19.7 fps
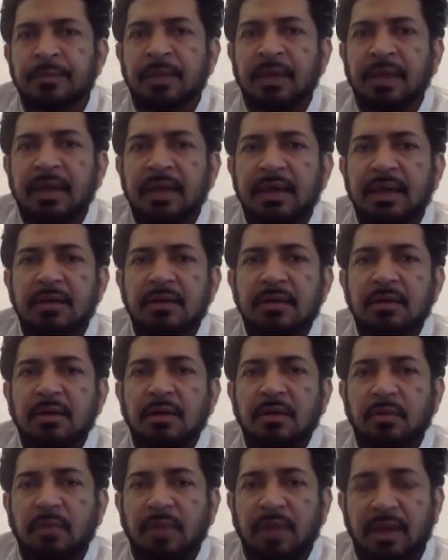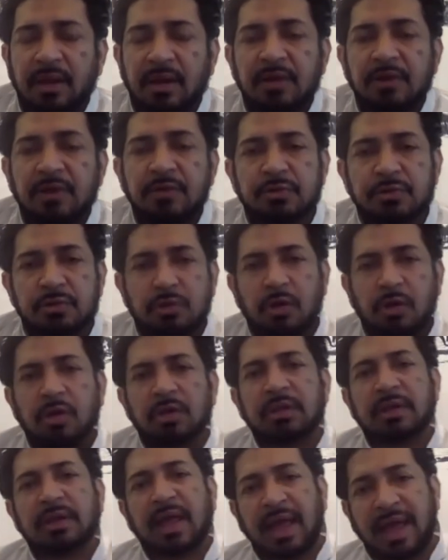in where you saw
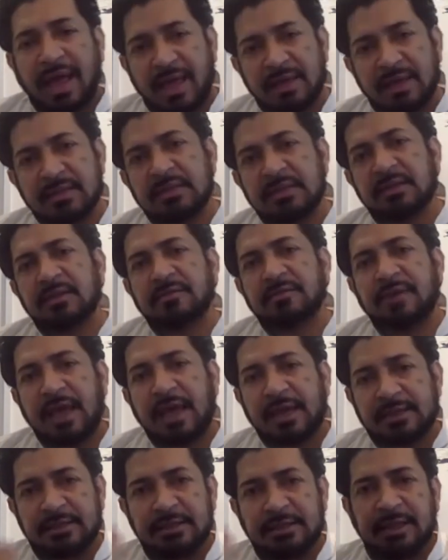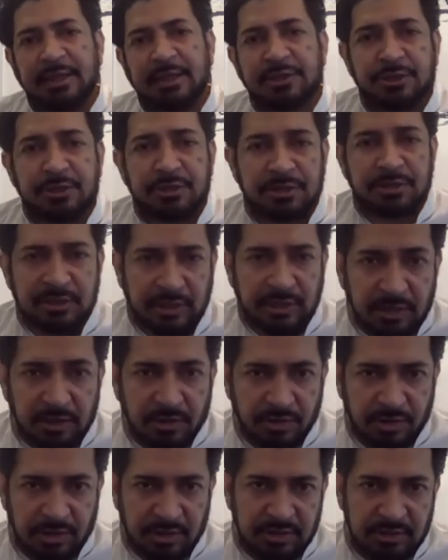that as the vaccinations
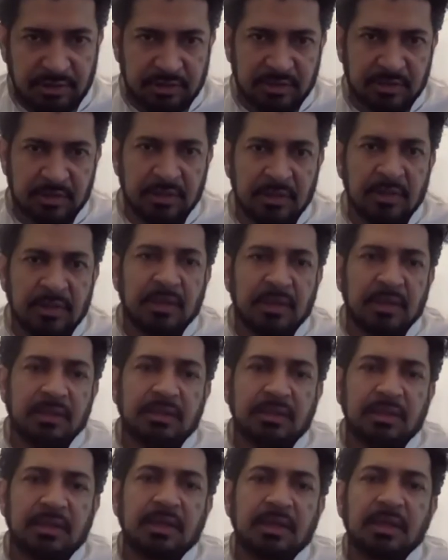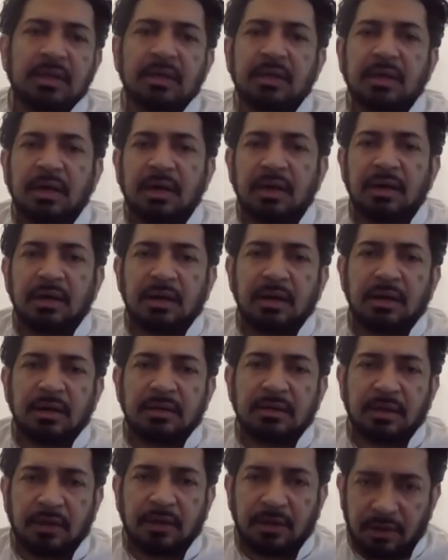increased, the
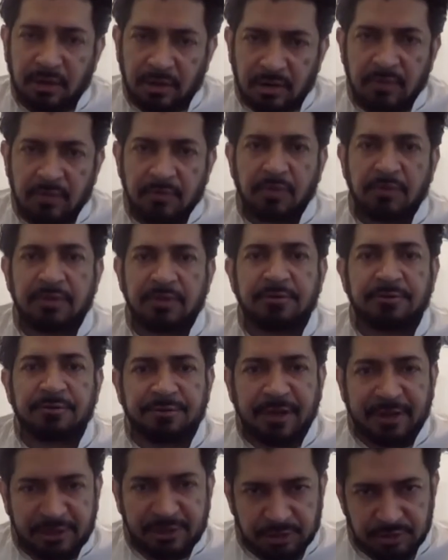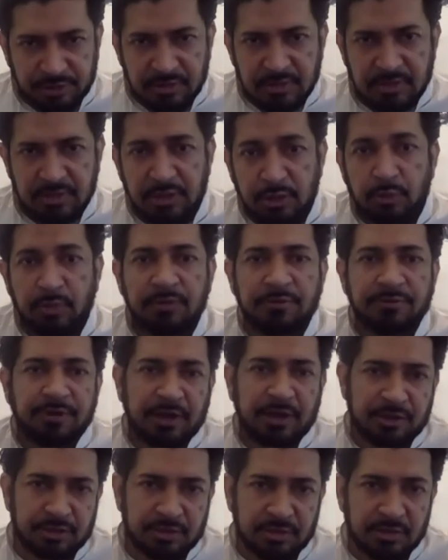curve of infections, new
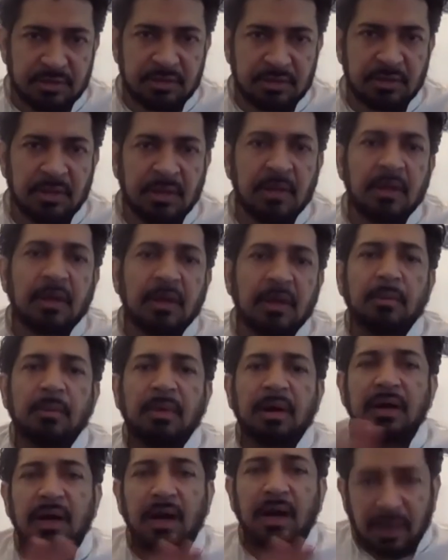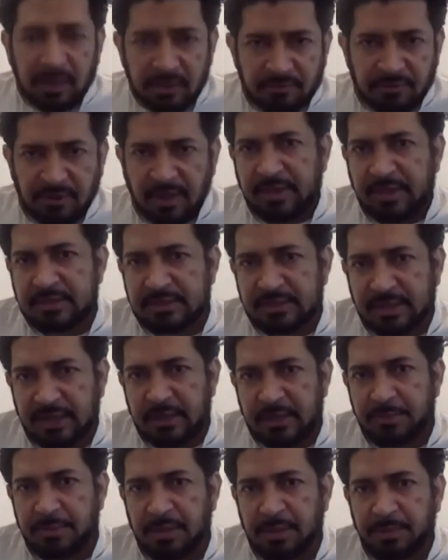infections among
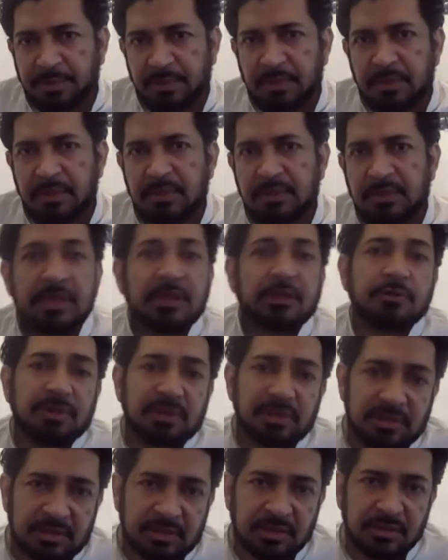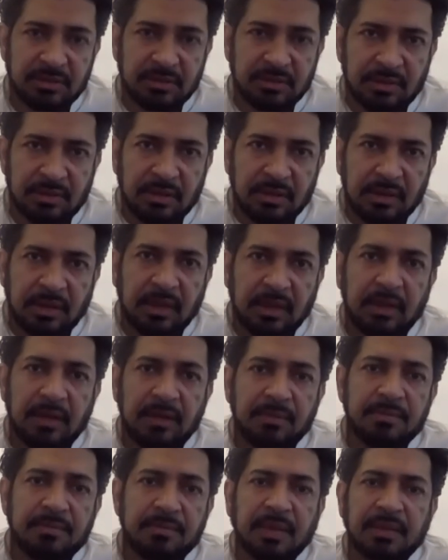unvaccinated people decreased.
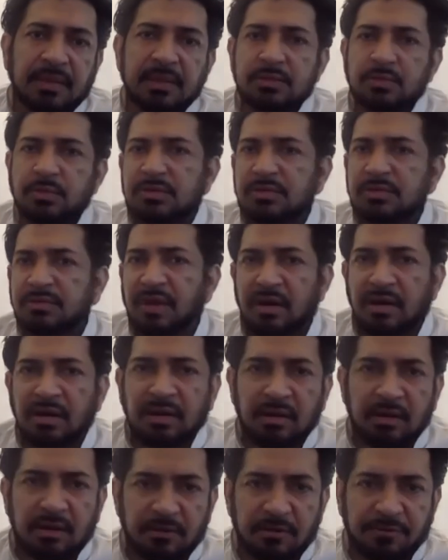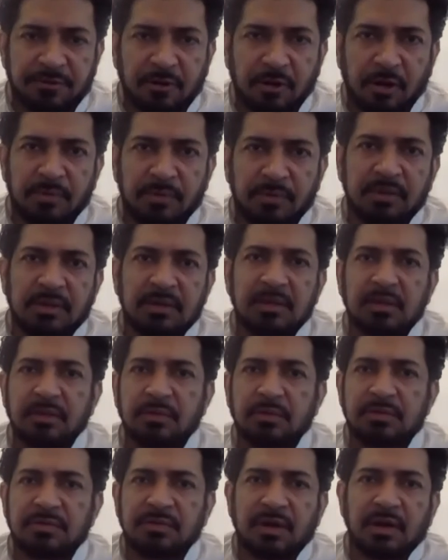And this was a very clear phenomenon.
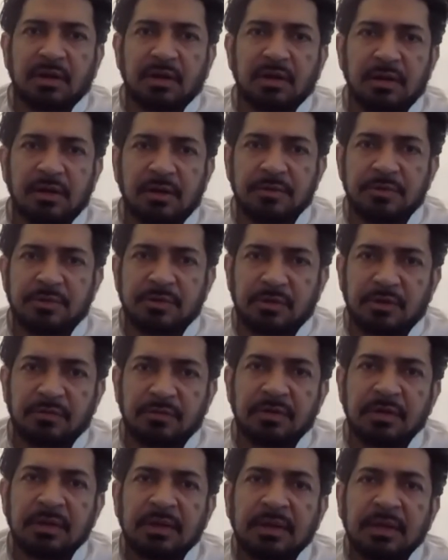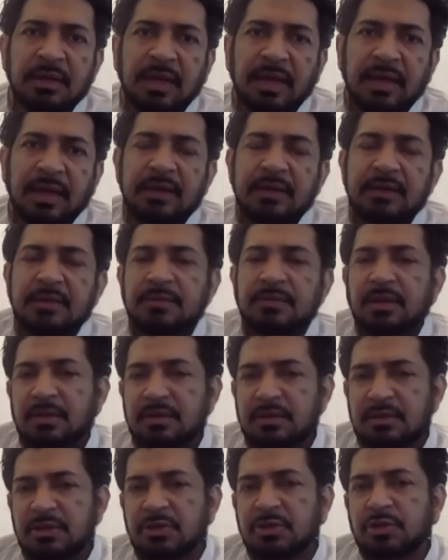It was very clearly observed. And
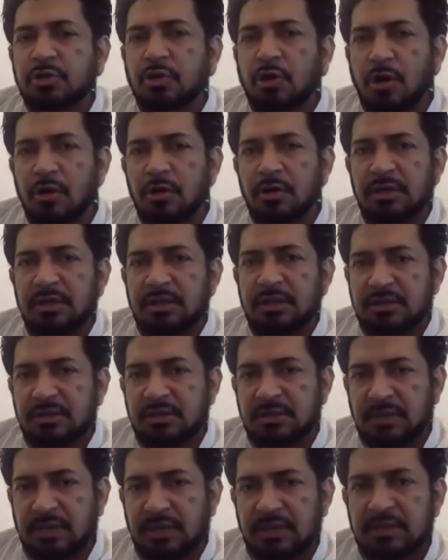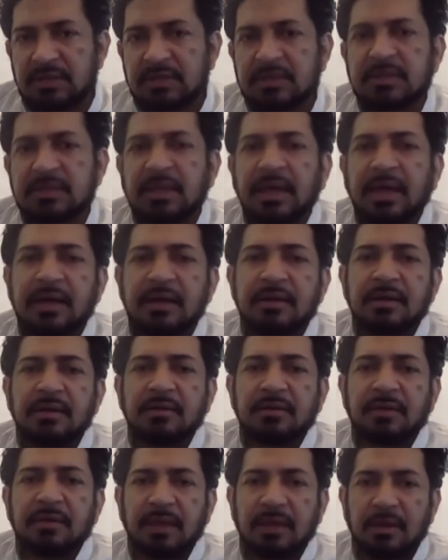it strongly suggests that
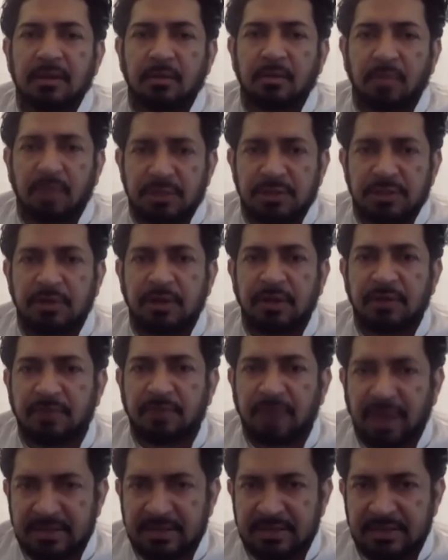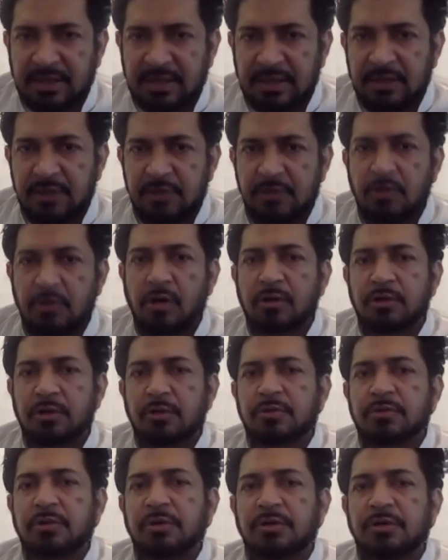once you get vaccinated, you
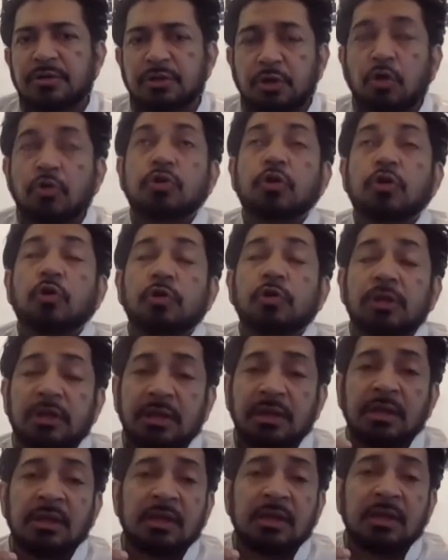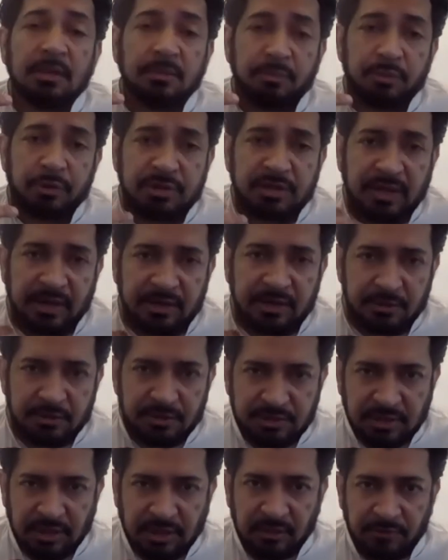don't only protect
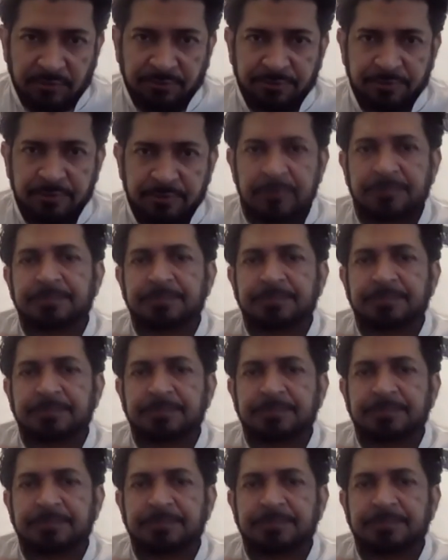yourself,